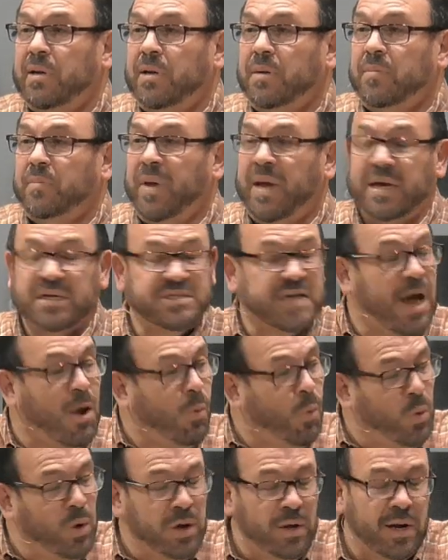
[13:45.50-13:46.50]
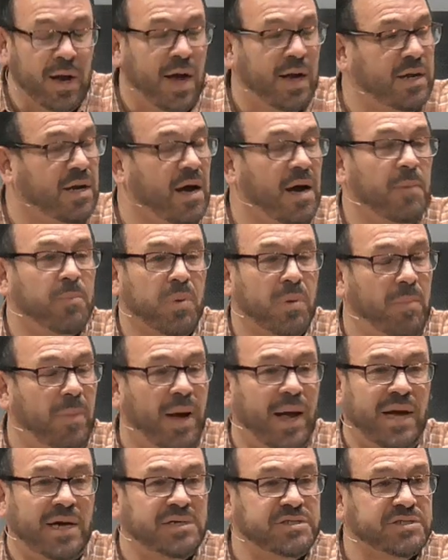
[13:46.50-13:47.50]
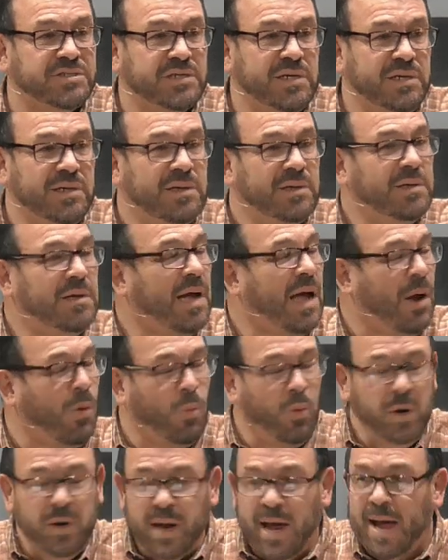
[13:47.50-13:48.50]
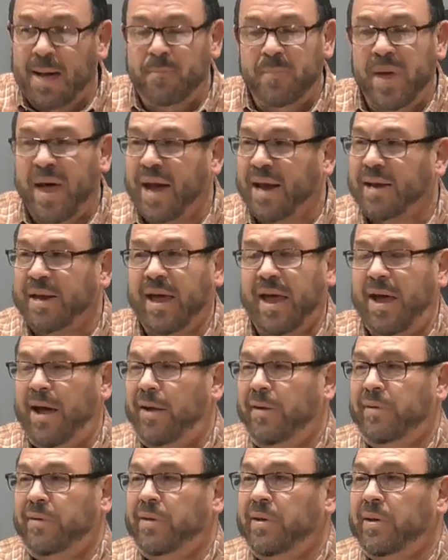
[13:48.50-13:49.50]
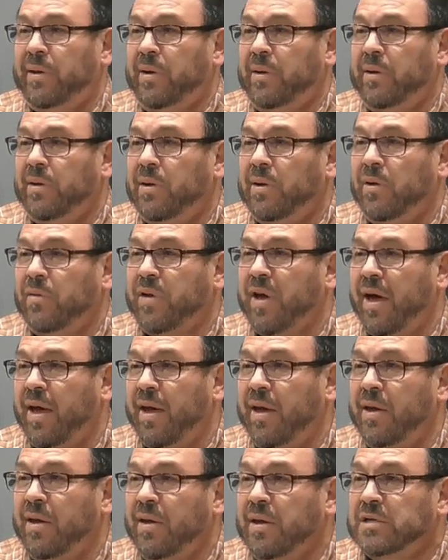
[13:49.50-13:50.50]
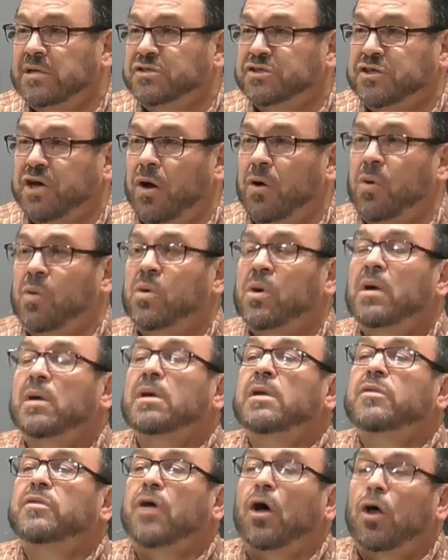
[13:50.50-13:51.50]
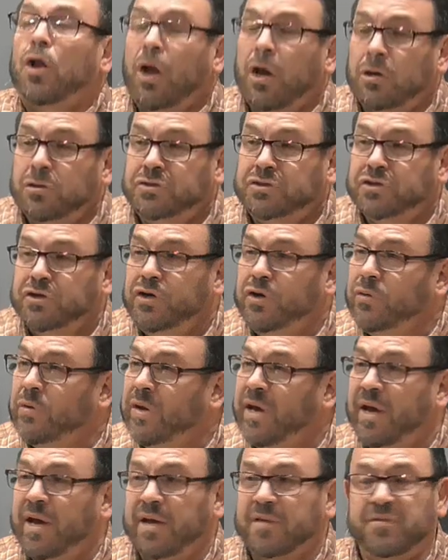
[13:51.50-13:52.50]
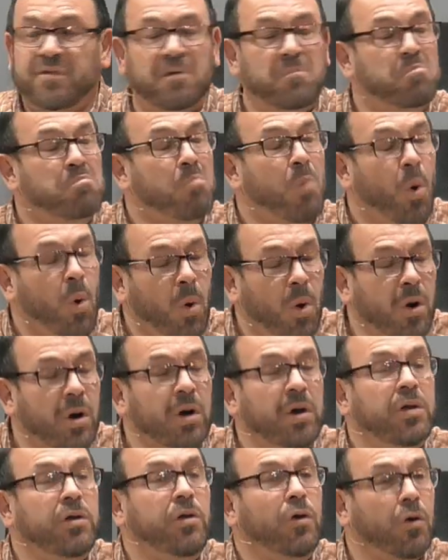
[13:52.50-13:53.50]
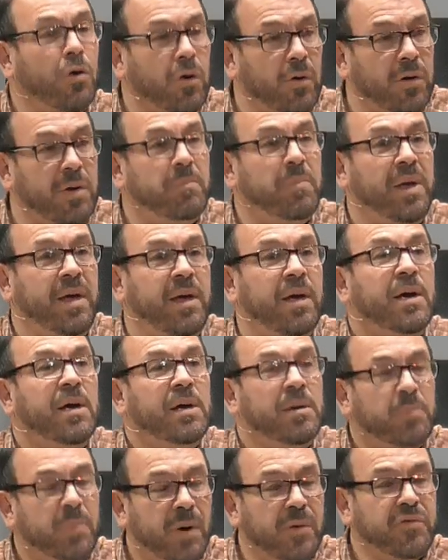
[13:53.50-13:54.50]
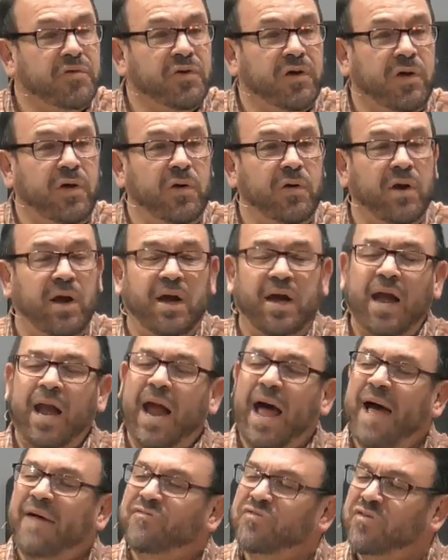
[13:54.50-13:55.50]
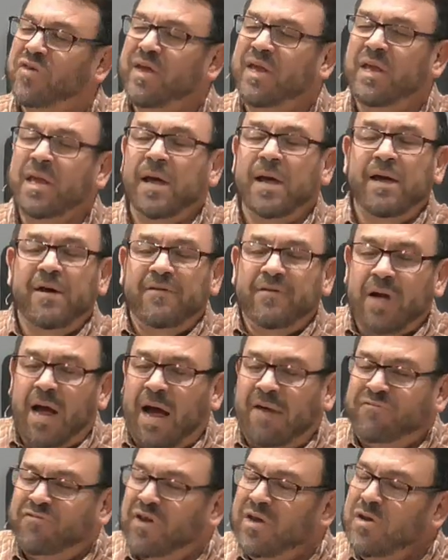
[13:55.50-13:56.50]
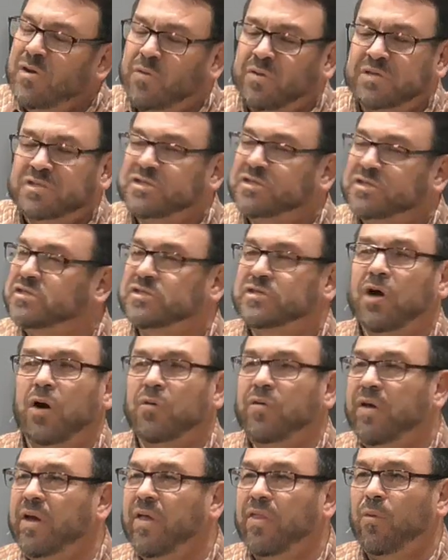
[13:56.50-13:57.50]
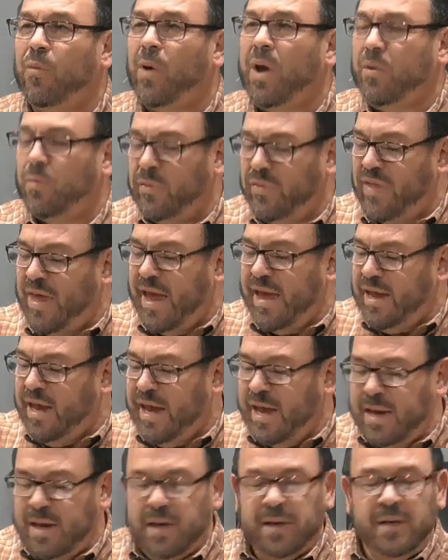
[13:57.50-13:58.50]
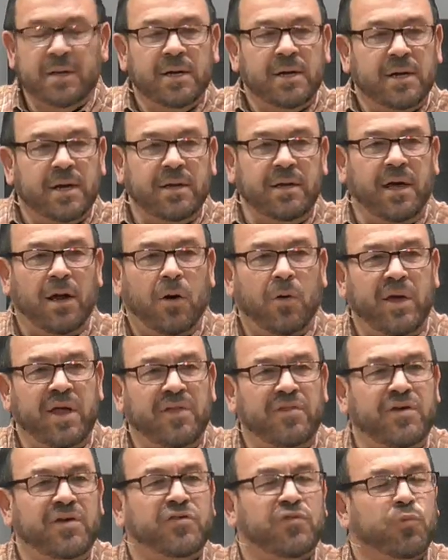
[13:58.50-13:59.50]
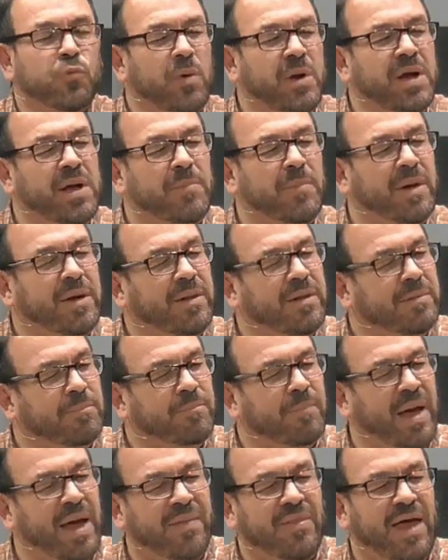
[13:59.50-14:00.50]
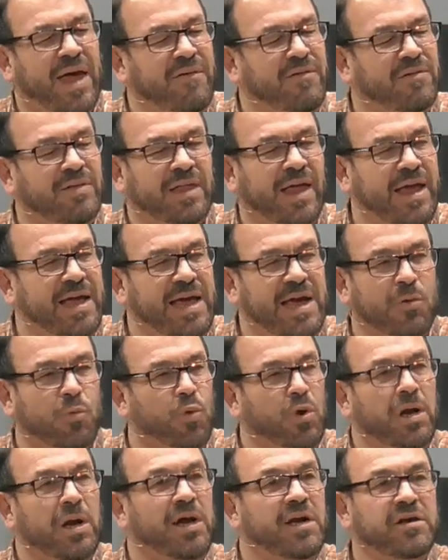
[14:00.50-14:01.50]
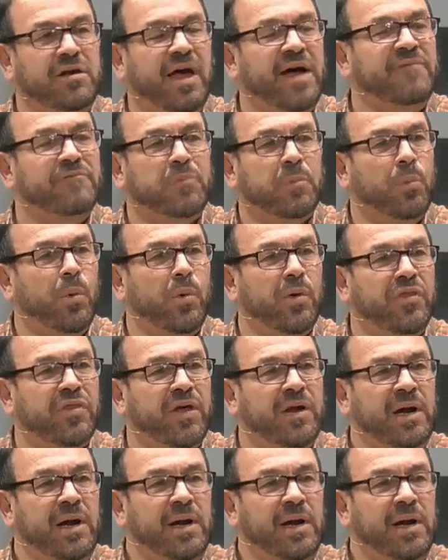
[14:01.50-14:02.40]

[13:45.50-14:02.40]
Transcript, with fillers: because I will not compromise, I will not back down. Okay? So the closer you get, the more you're going to be persecuted. And I've seen I've seen Christians go the other way. When they get, you know, in this rim and man, they, they get real uncomfortable with it,